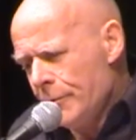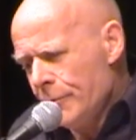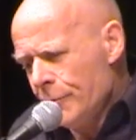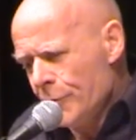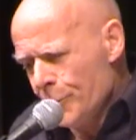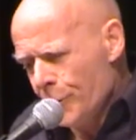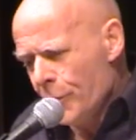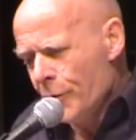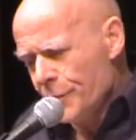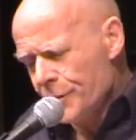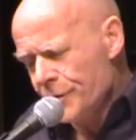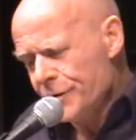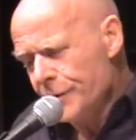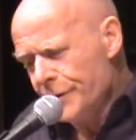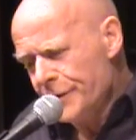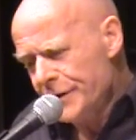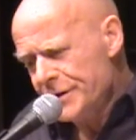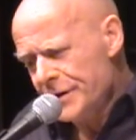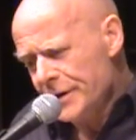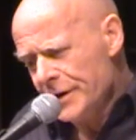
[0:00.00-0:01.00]
report was
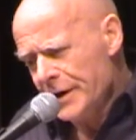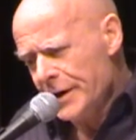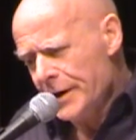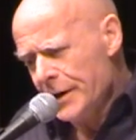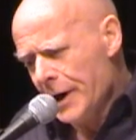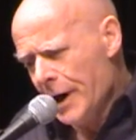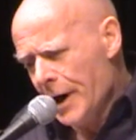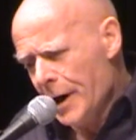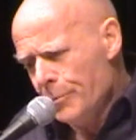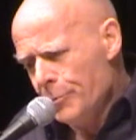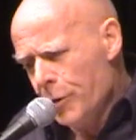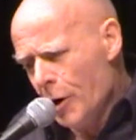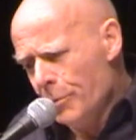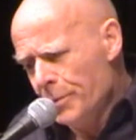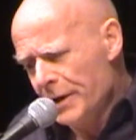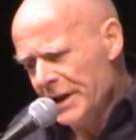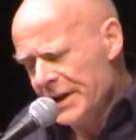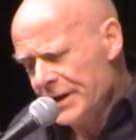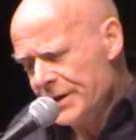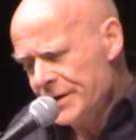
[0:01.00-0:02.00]
officially
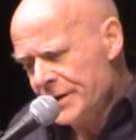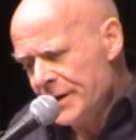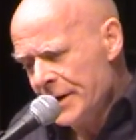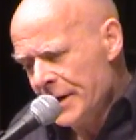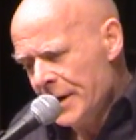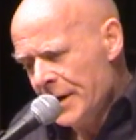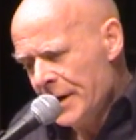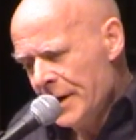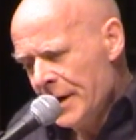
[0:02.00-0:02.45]
published,